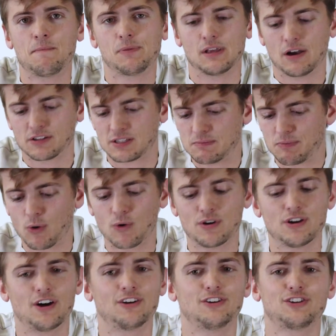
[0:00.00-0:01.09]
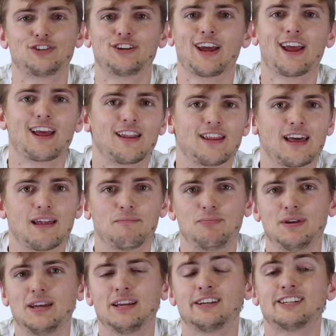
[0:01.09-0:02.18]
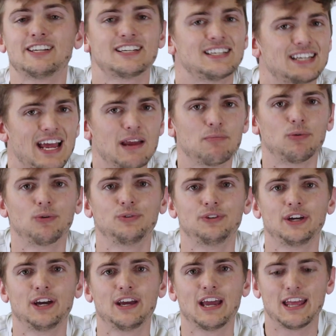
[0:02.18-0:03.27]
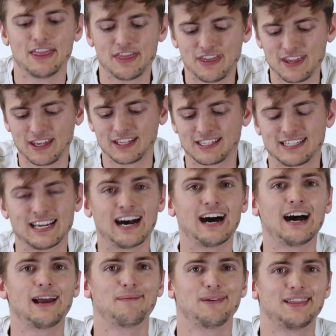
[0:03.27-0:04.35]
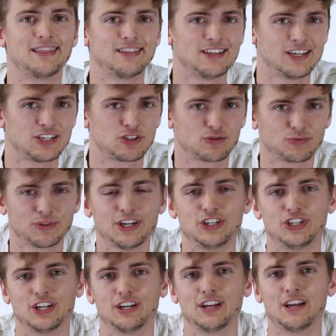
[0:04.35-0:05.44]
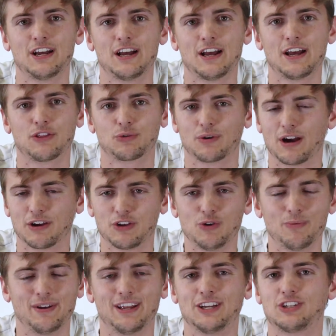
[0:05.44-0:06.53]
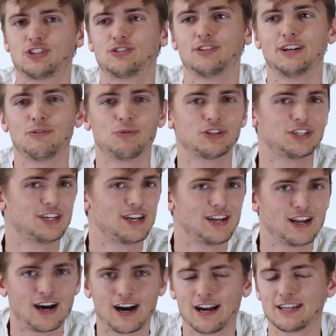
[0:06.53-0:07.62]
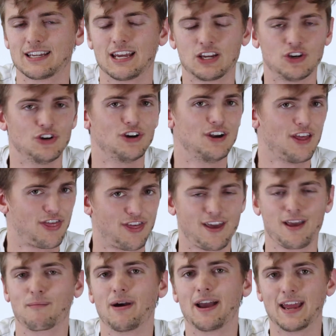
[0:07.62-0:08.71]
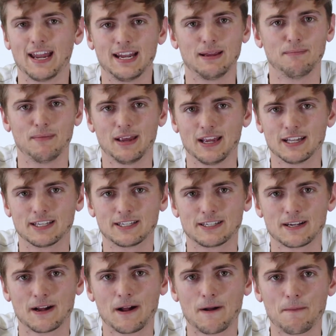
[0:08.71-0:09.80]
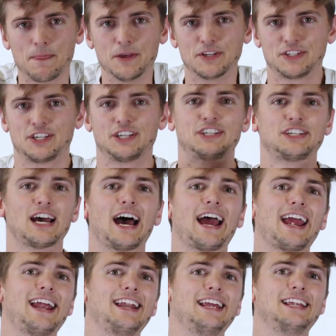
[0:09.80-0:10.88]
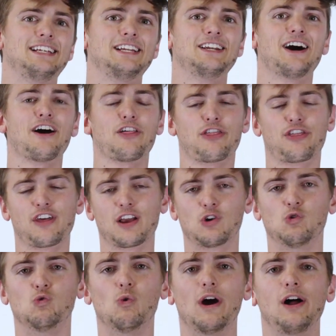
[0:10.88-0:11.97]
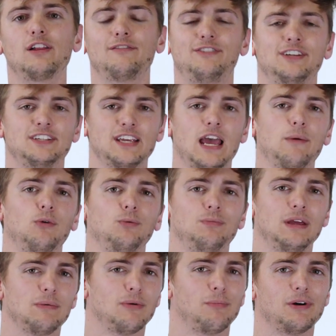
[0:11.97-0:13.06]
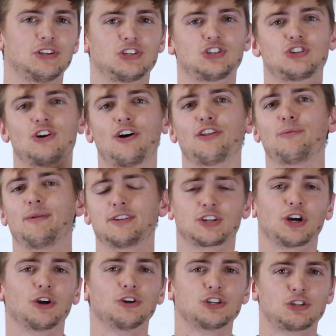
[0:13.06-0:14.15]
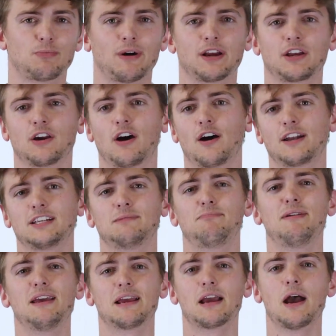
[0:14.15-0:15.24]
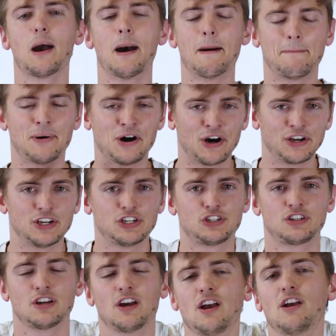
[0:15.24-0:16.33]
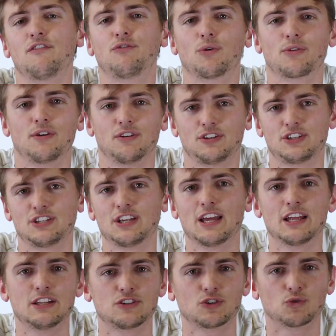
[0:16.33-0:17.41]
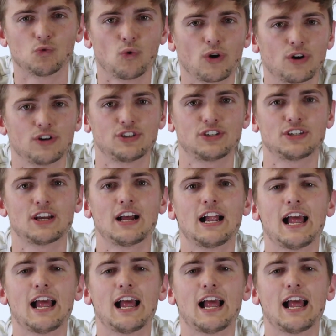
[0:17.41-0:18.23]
Now, it's important to understand that being disabled in this time, in this region, throughout human history was not a good thing by any means. The society did not think well of disabled people, but saw them as cursed by God, as being punished for their sins or worse.